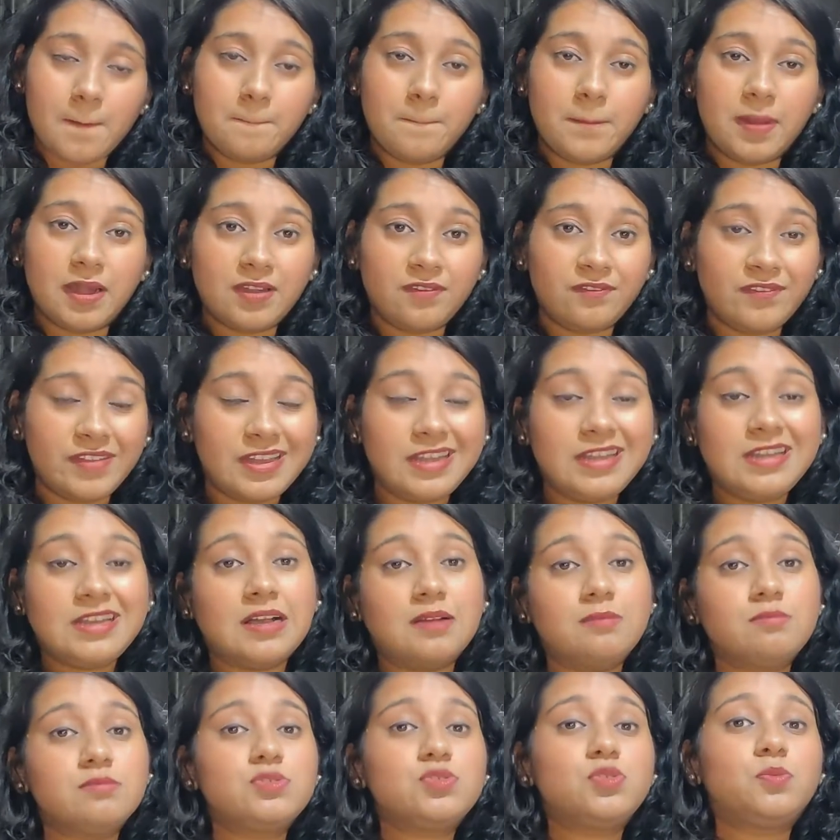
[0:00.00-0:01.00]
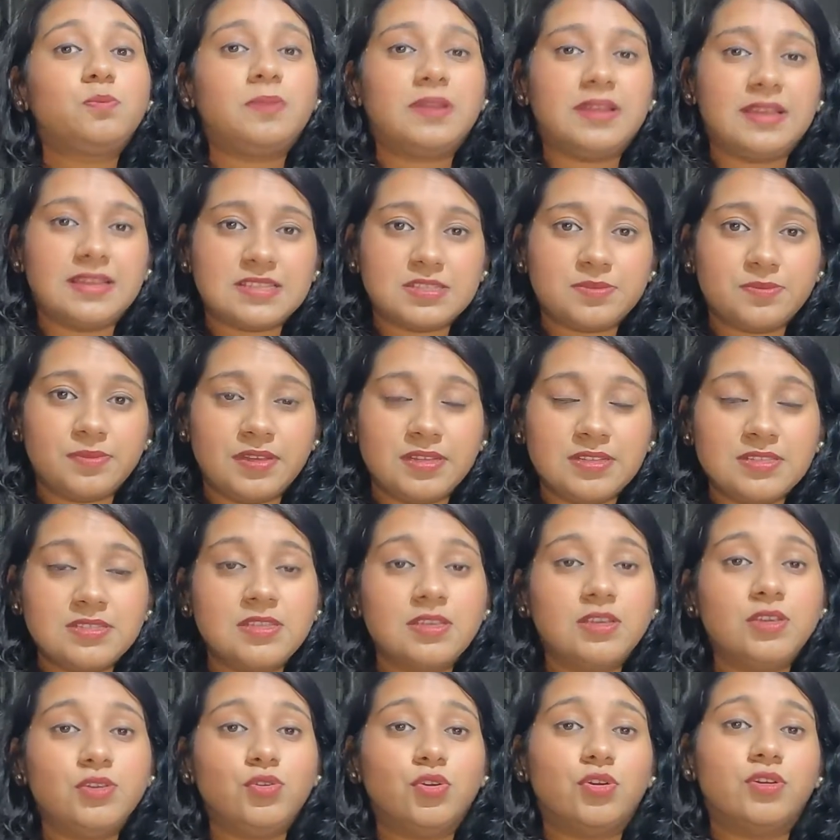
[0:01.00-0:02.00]
But when it comes to
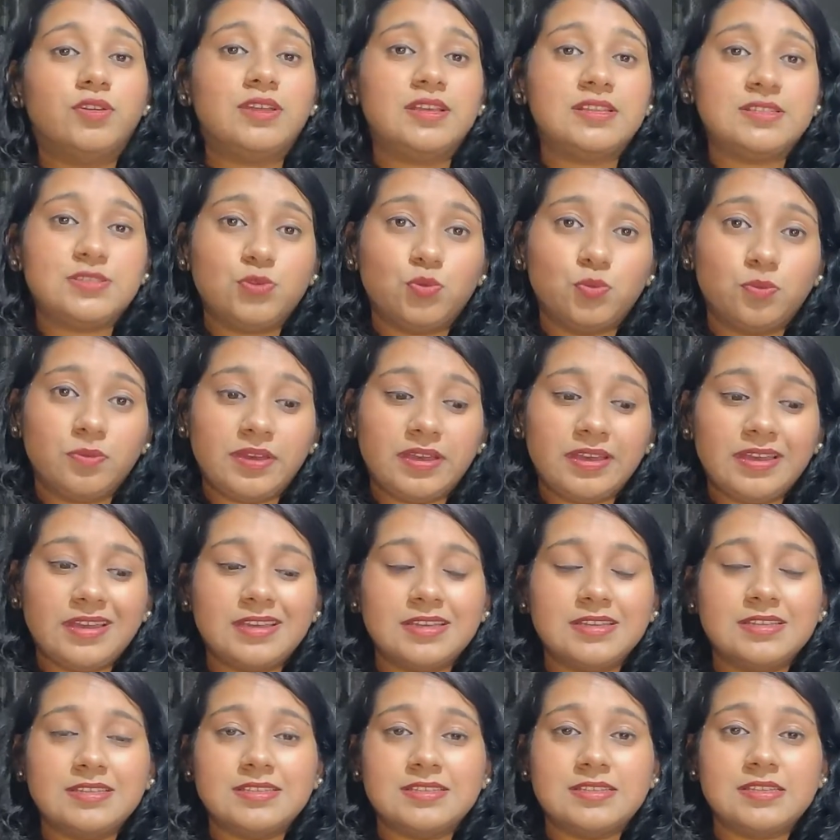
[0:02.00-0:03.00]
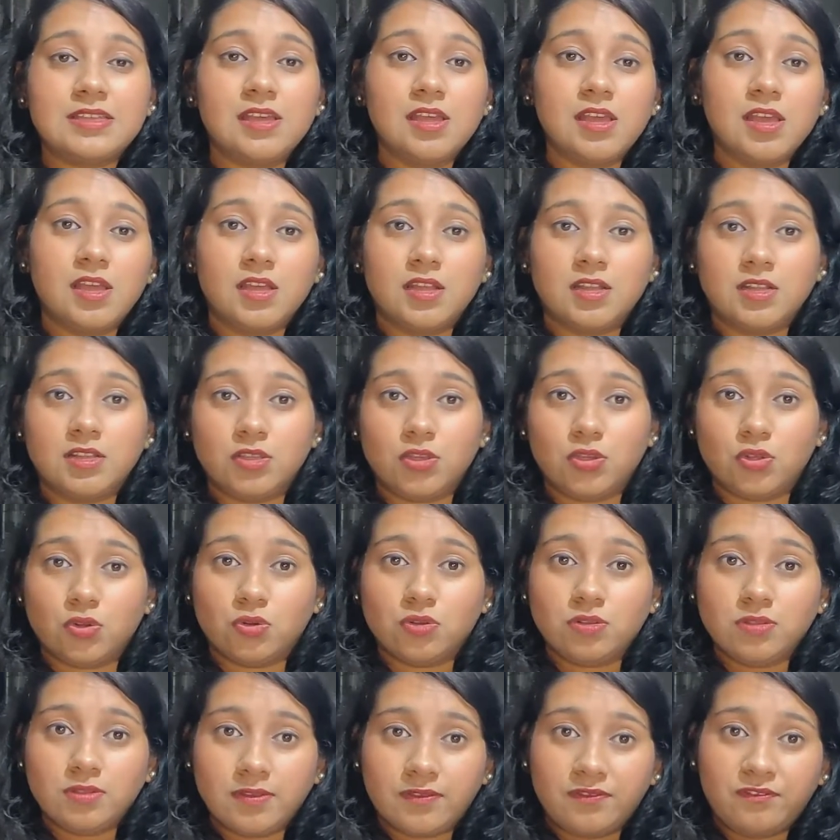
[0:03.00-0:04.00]
placements, your resume is,
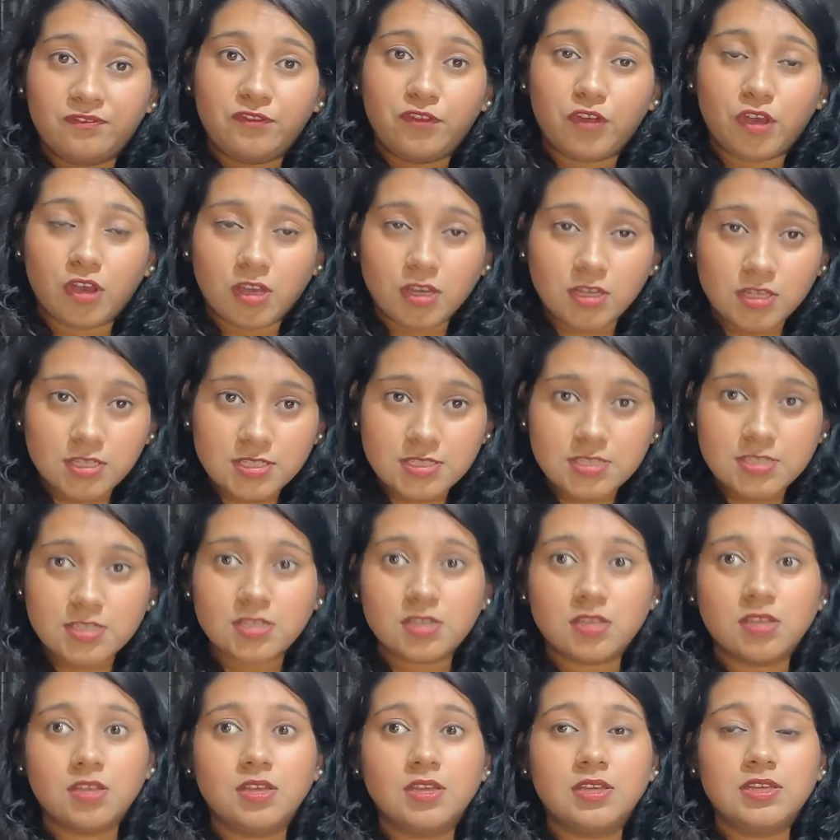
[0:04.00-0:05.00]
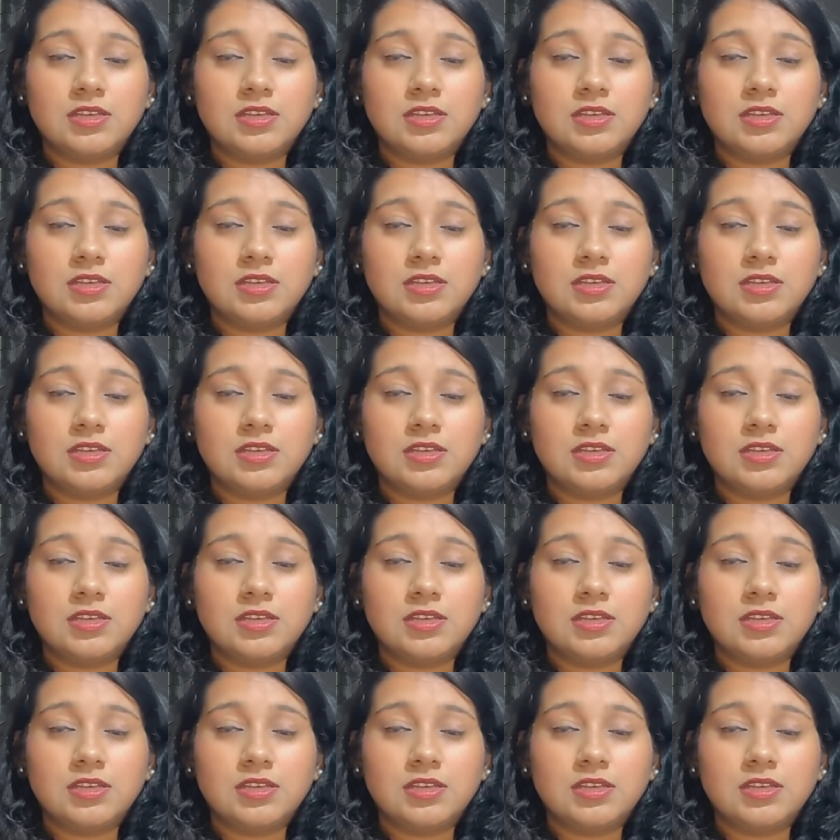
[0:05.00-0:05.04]
the first